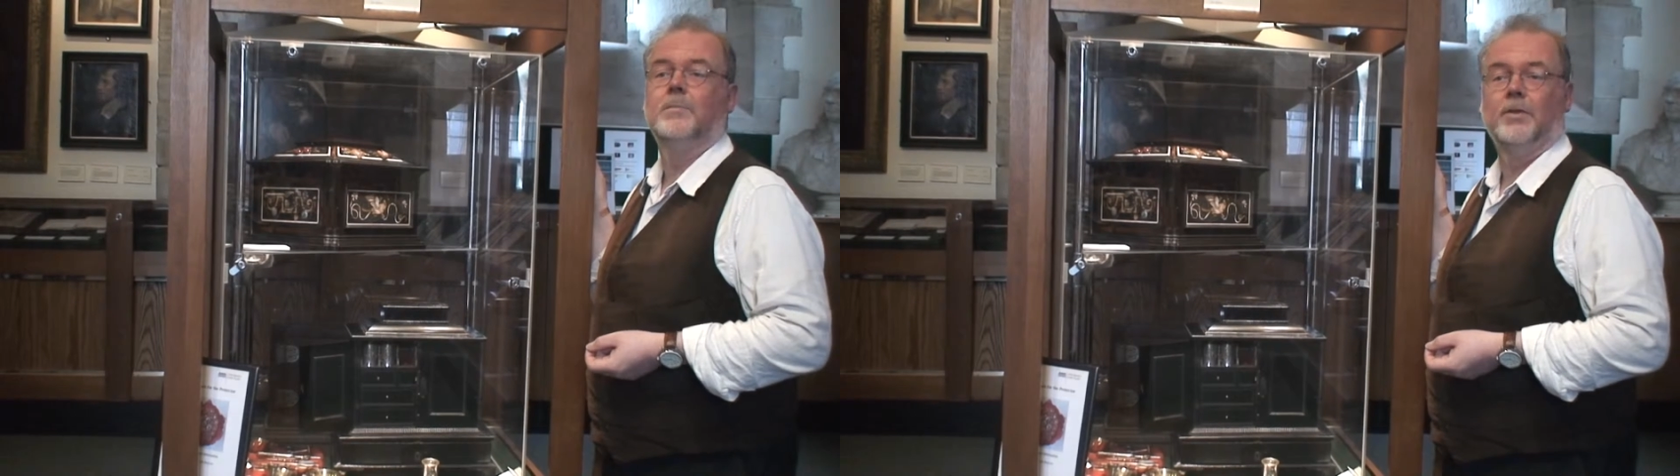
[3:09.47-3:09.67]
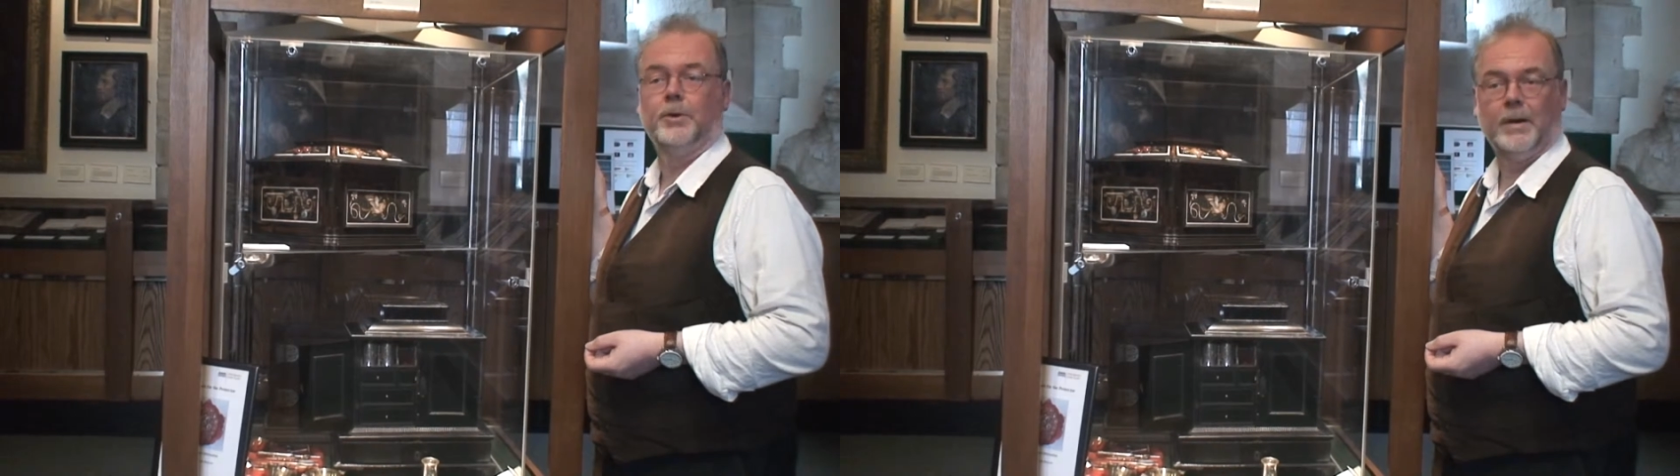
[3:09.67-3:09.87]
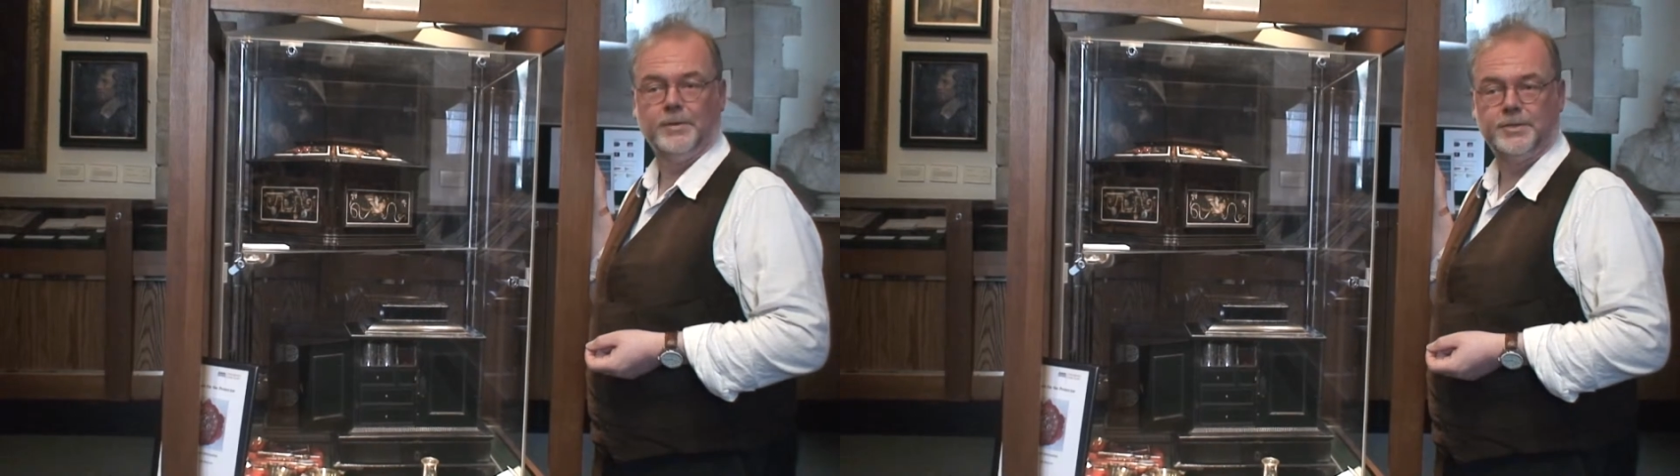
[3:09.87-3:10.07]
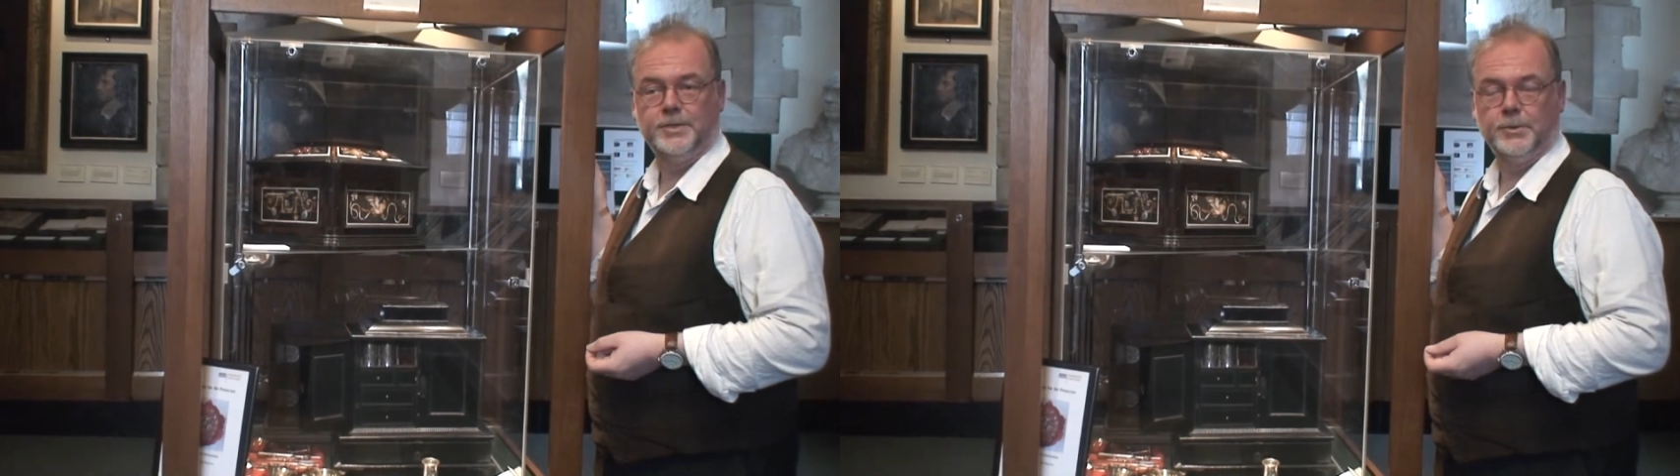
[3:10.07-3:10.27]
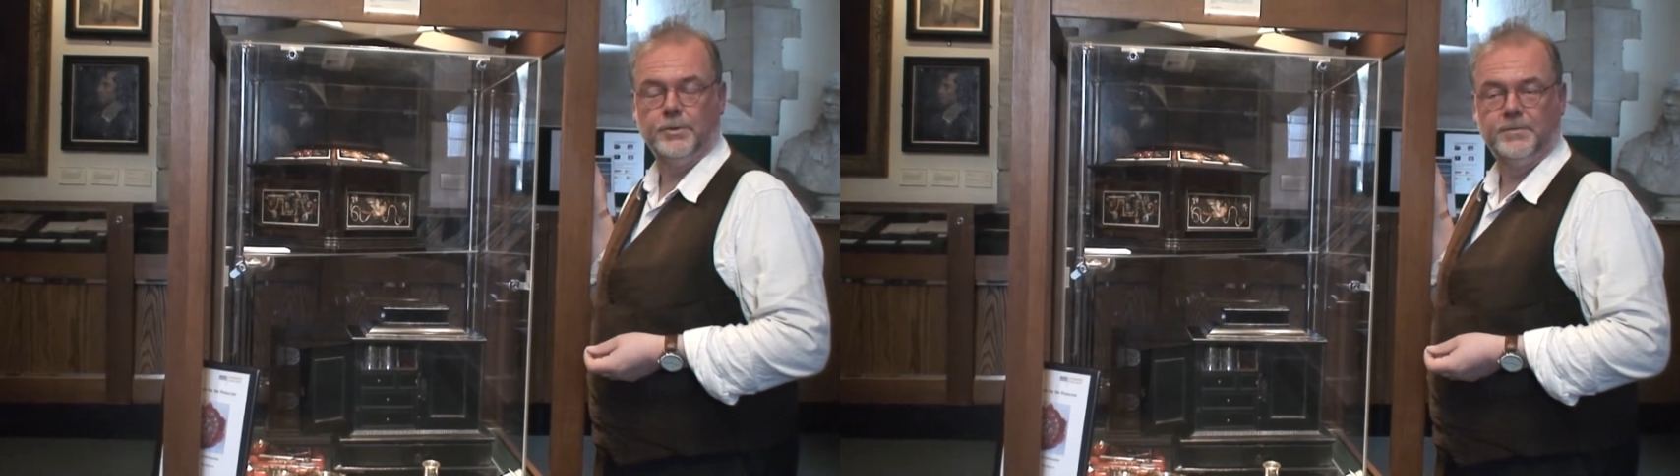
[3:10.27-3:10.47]
by the Grand
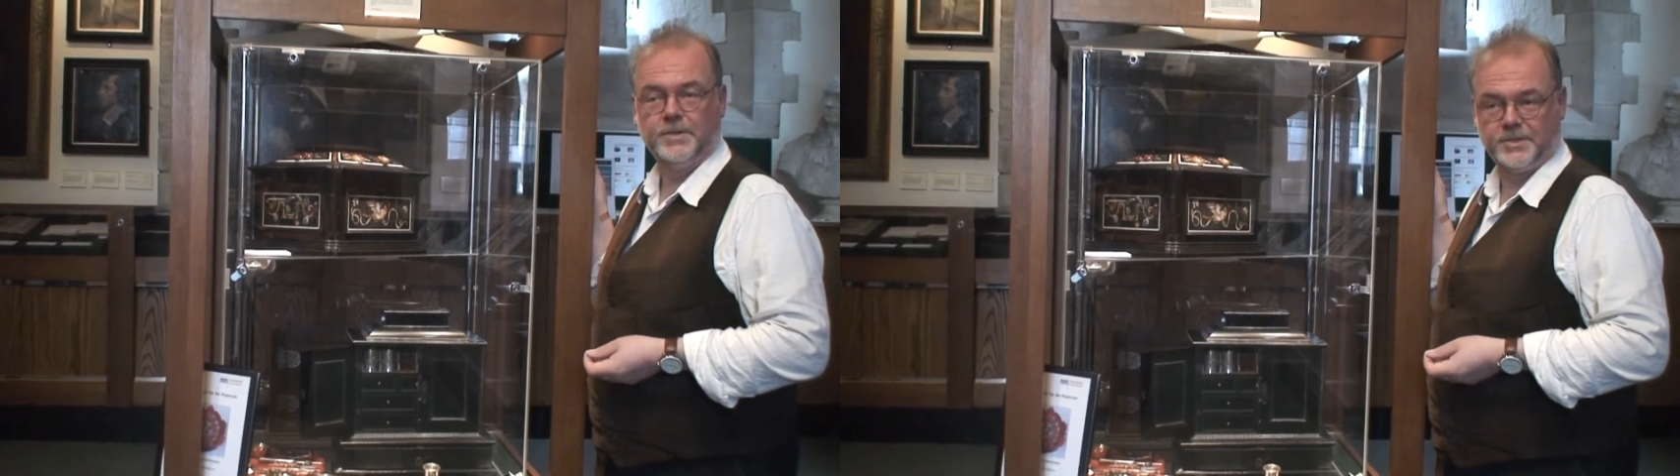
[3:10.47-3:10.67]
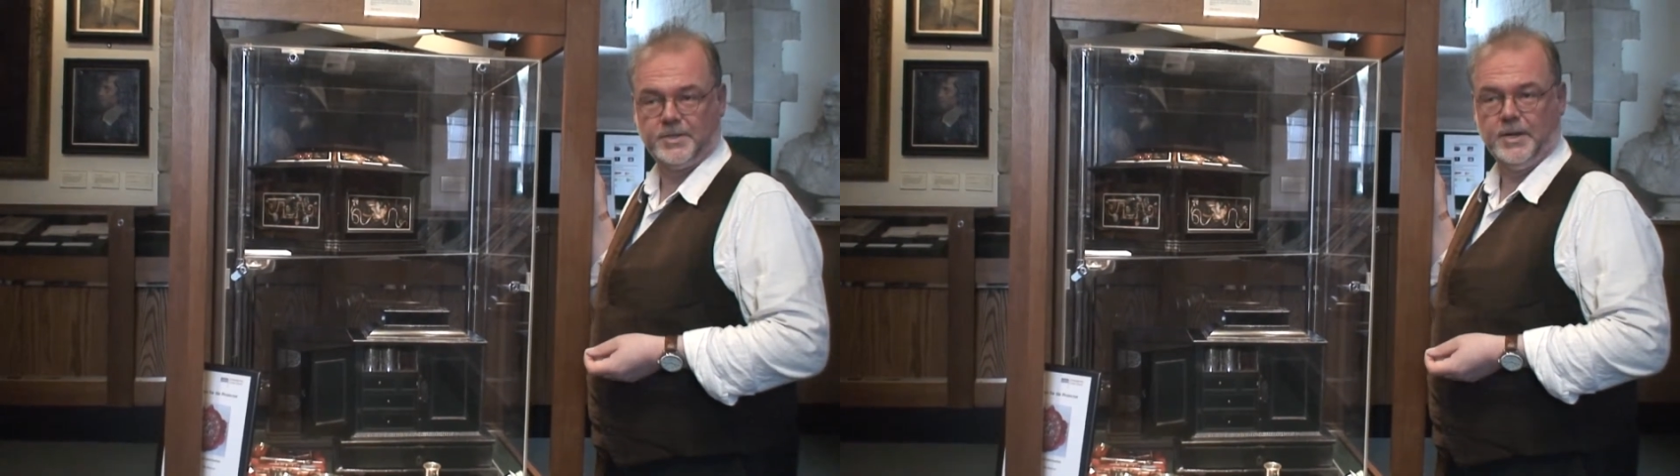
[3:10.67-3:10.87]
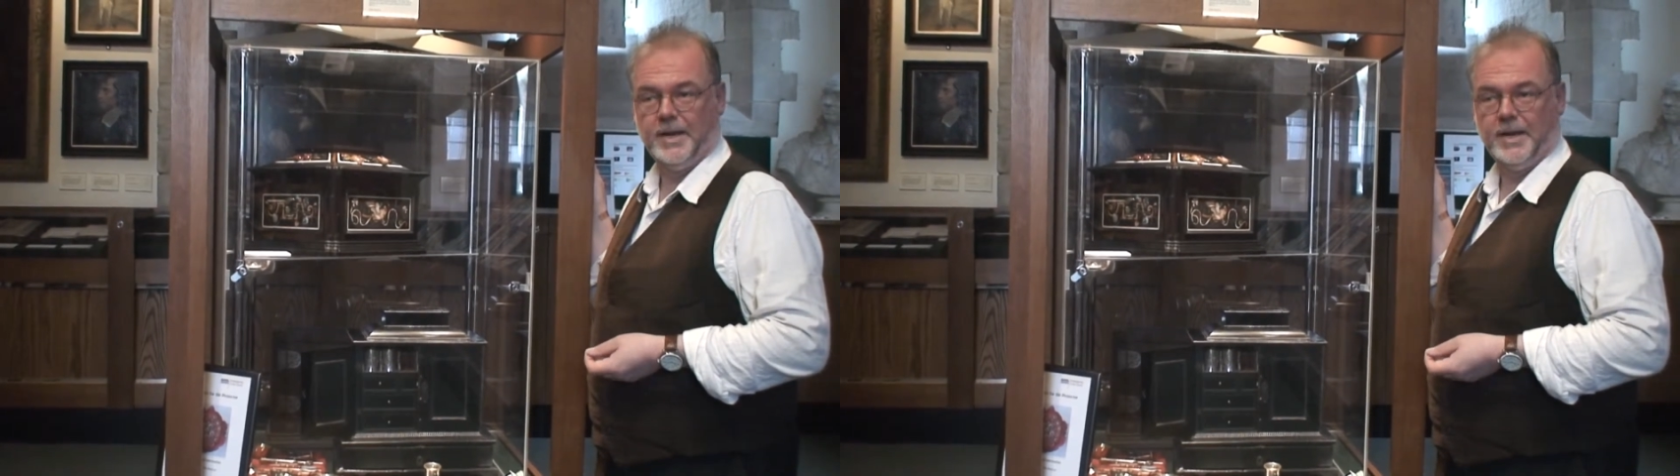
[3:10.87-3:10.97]
Duke of Tuscany.